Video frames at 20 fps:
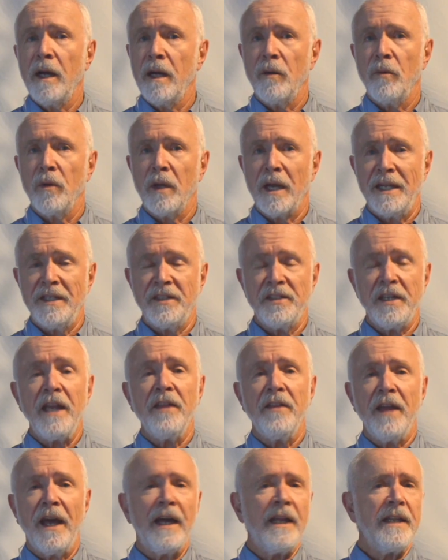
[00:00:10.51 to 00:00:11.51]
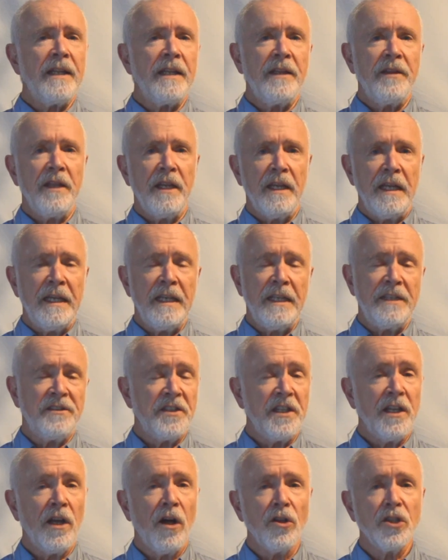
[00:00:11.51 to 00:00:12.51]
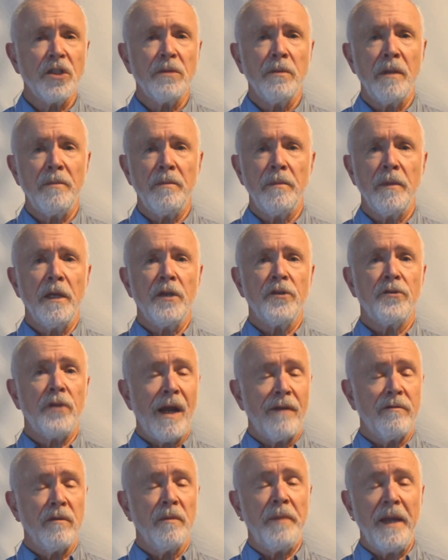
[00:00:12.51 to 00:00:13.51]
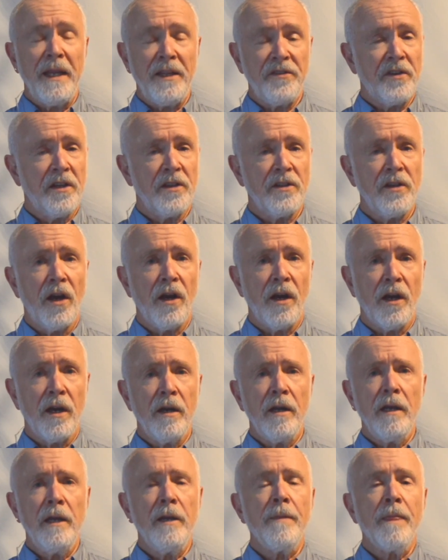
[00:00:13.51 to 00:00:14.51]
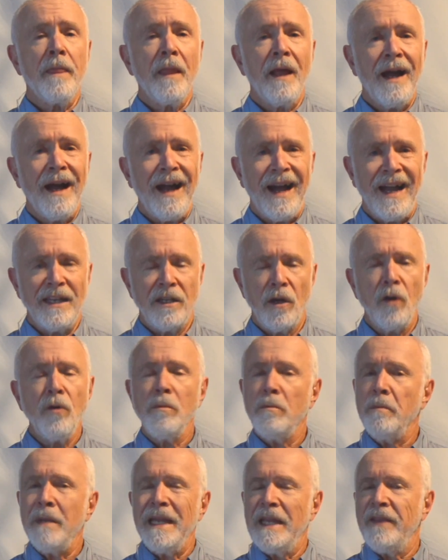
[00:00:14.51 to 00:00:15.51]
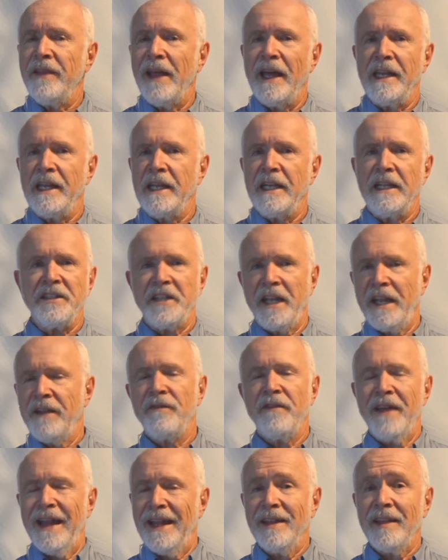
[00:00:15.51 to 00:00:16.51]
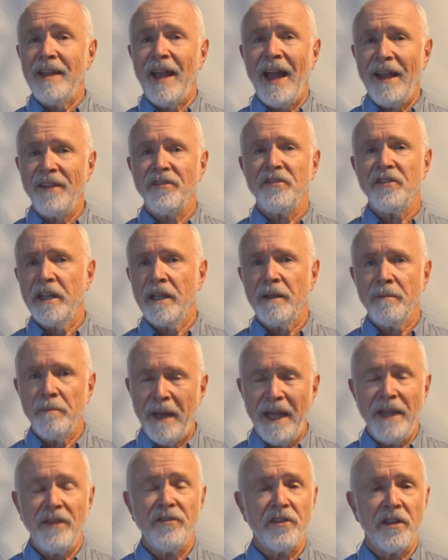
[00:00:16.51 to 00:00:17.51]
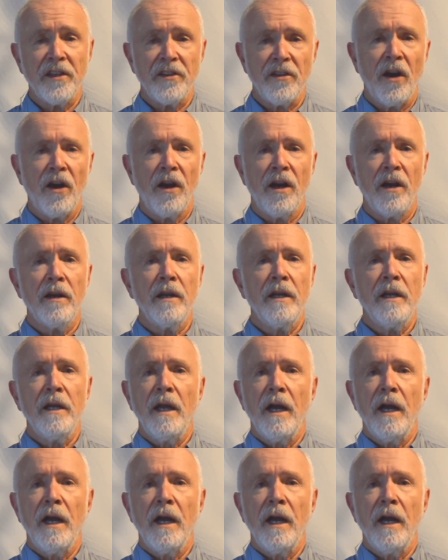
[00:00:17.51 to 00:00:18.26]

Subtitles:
when I say that it's the ultimate travel bass guitar, I don't mean that it is a fantastic bass guitar.